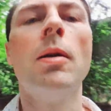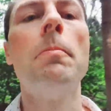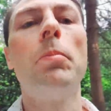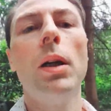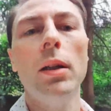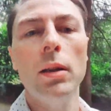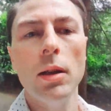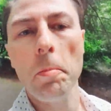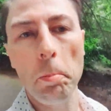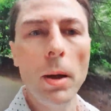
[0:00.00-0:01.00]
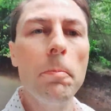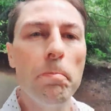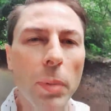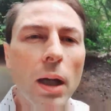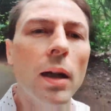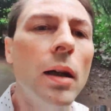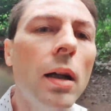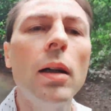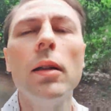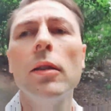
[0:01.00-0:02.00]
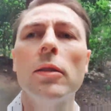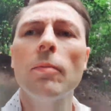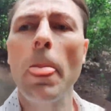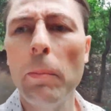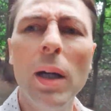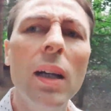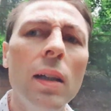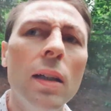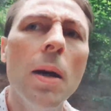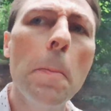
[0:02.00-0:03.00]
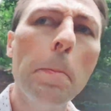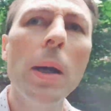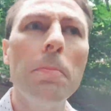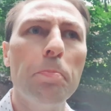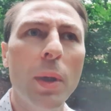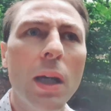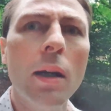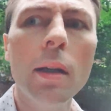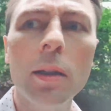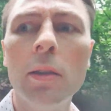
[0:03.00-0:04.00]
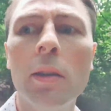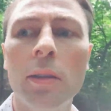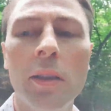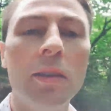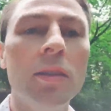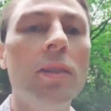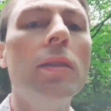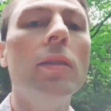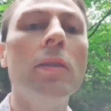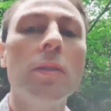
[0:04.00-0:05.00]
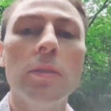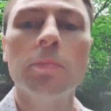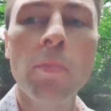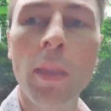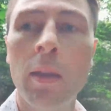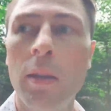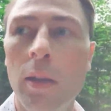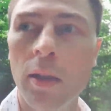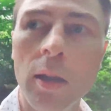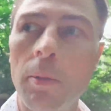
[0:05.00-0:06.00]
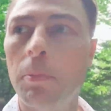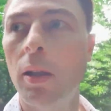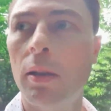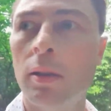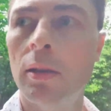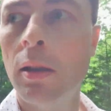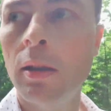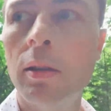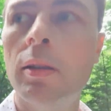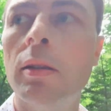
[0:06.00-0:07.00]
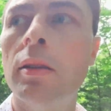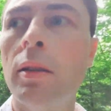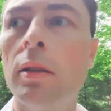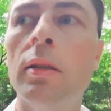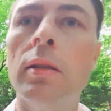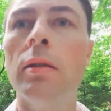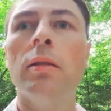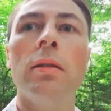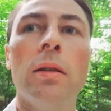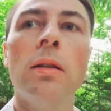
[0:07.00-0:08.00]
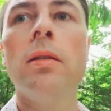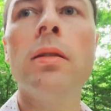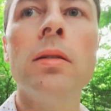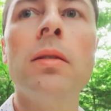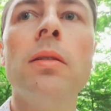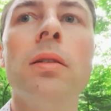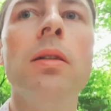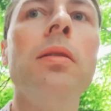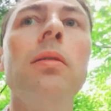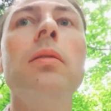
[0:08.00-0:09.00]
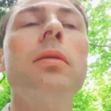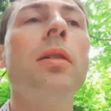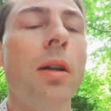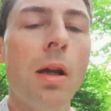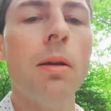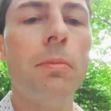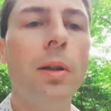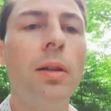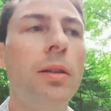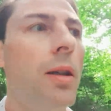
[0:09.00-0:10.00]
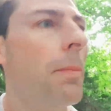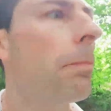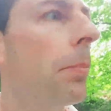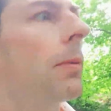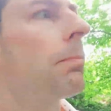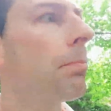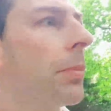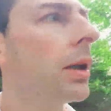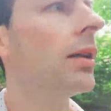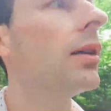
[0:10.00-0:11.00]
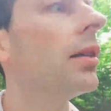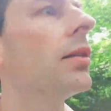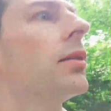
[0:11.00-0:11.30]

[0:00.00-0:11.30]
Butter up, bum, bum. Butter up, bum, bum, na, na. Butter na, na, na, na. Butter up, bum, bum.